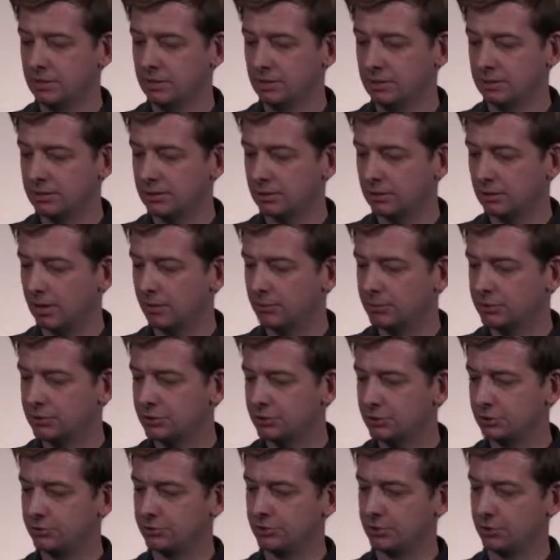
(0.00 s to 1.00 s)
So I'm just
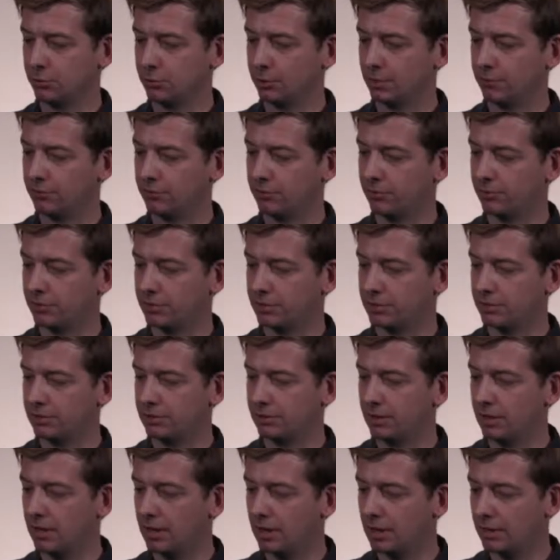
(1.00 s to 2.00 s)
choosing one from the
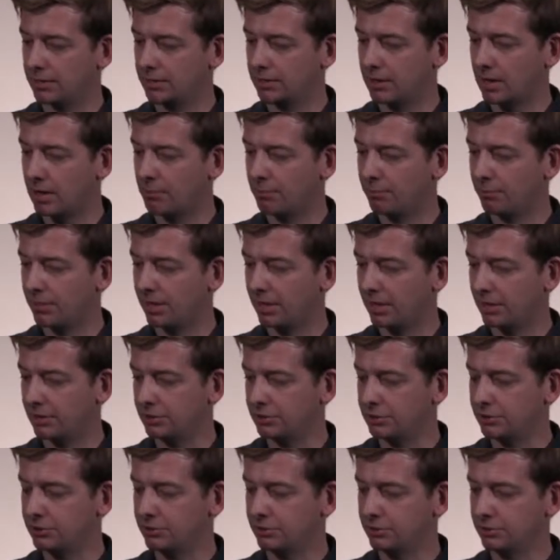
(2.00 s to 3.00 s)
top
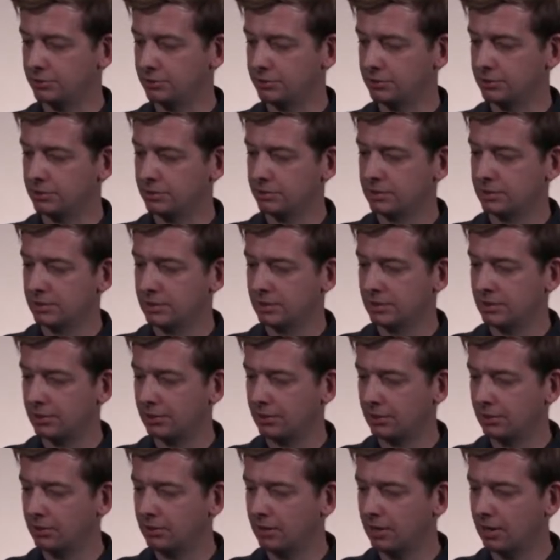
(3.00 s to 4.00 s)
page
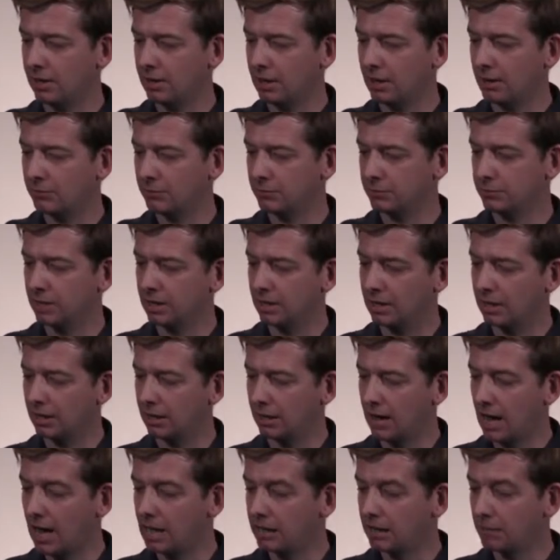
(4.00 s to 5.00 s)
here,
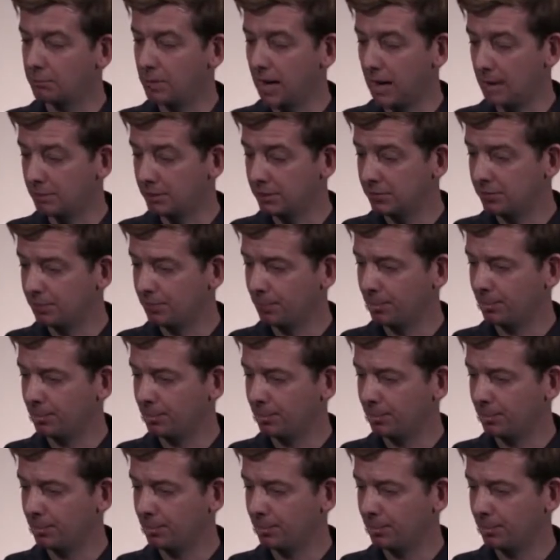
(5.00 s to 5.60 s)
Alabama.